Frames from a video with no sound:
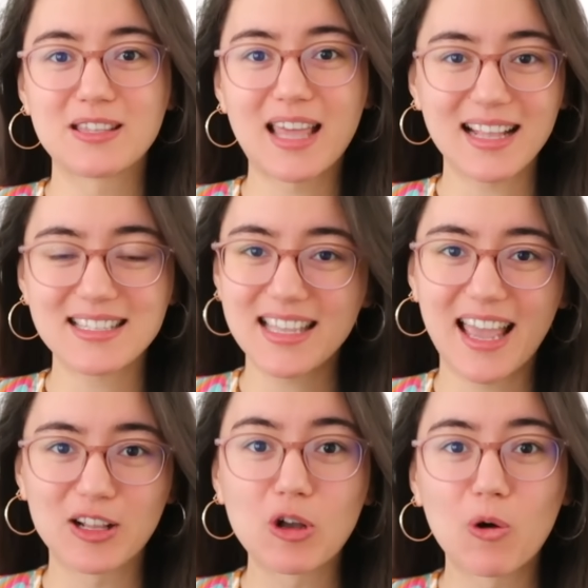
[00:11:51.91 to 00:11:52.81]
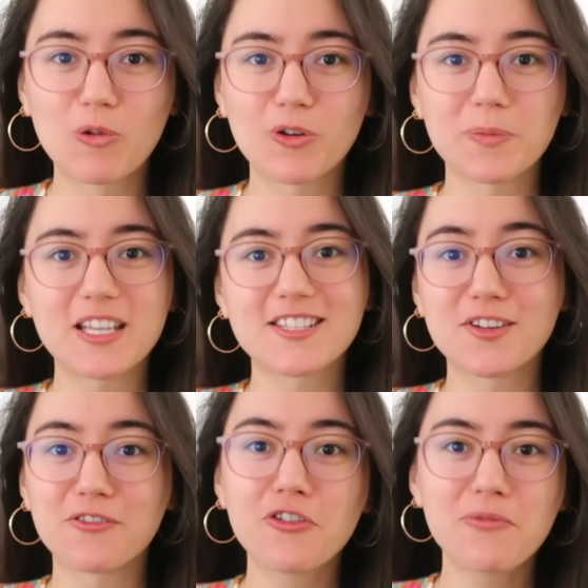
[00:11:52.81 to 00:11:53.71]
That's the end goal for me. So
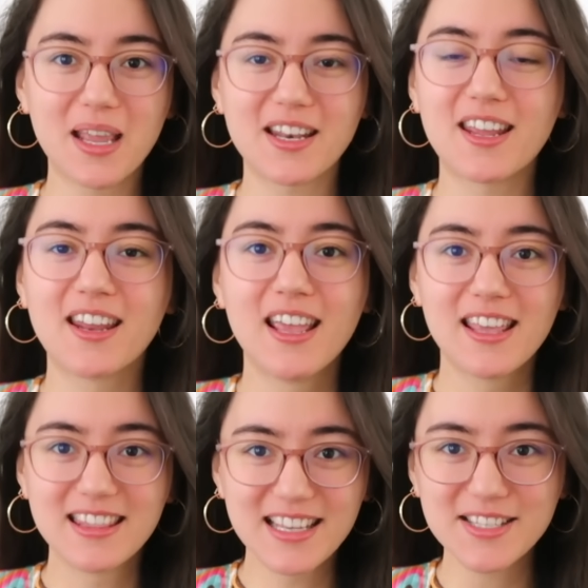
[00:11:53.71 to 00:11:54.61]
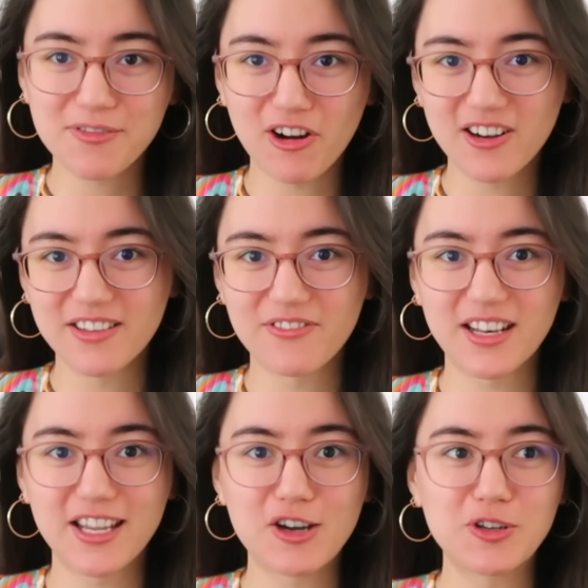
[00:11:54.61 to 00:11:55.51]
if you've made it this far in the
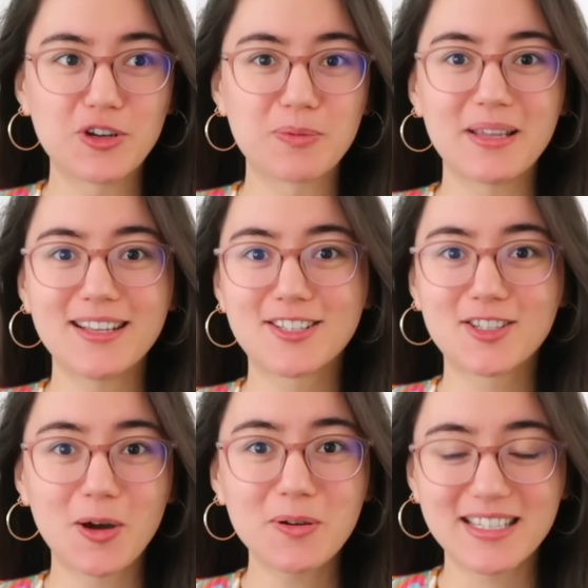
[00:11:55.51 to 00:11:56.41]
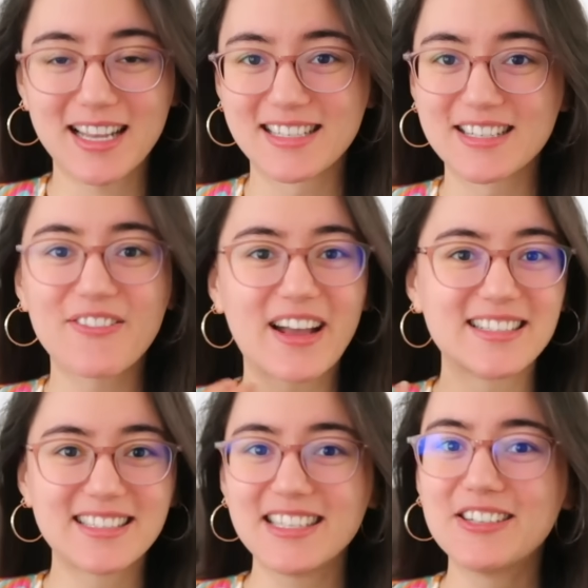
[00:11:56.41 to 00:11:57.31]
video, you're being so attentive. I
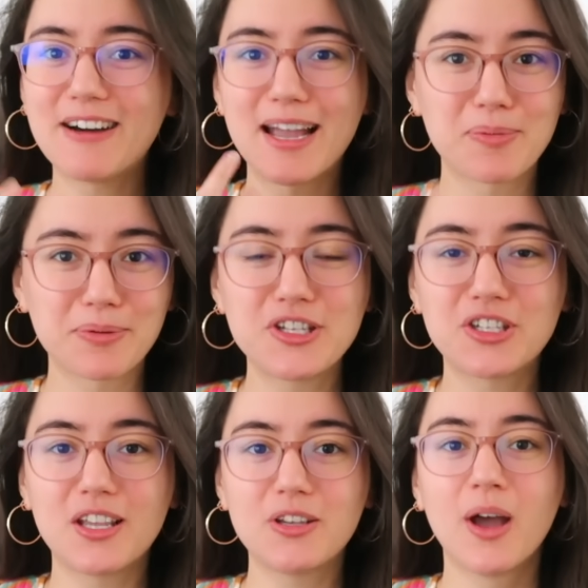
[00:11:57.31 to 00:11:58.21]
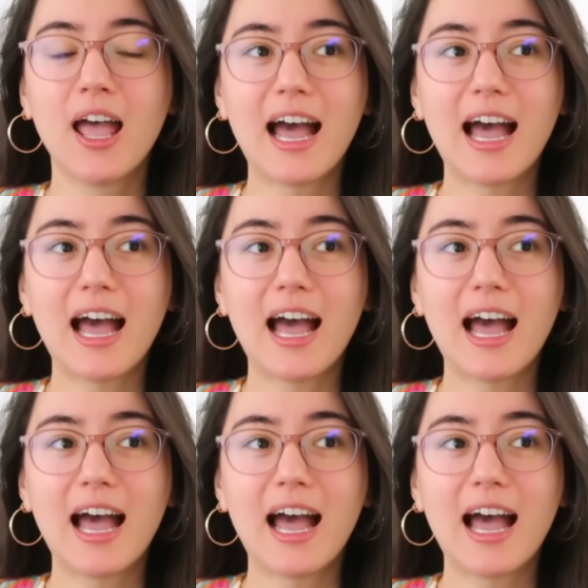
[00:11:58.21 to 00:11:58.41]
see you. I appreciate you.